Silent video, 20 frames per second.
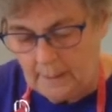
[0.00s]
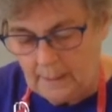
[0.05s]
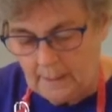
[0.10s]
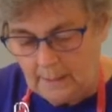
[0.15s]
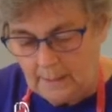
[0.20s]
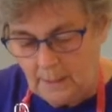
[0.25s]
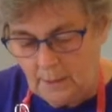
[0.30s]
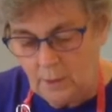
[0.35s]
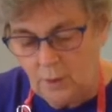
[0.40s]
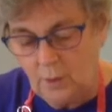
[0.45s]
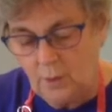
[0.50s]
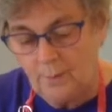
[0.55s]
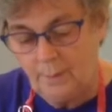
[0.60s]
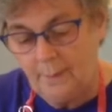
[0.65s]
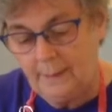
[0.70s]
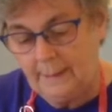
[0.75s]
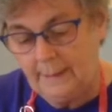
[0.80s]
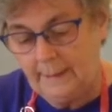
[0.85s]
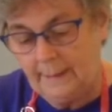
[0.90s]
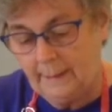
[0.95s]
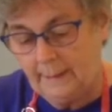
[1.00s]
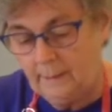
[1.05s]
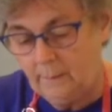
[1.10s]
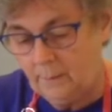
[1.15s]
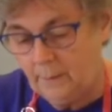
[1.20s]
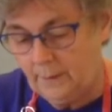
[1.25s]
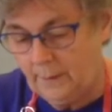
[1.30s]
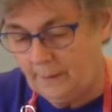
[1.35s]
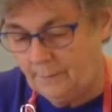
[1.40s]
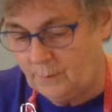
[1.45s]
Now normally
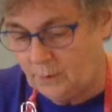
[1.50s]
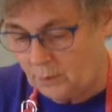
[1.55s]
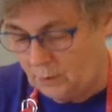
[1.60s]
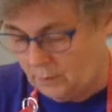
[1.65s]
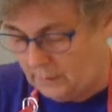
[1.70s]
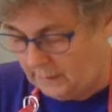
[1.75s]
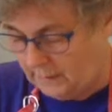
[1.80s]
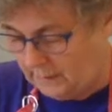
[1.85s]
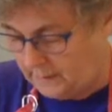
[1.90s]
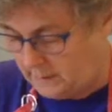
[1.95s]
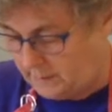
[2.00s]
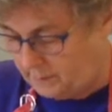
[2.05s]
when I'm doing this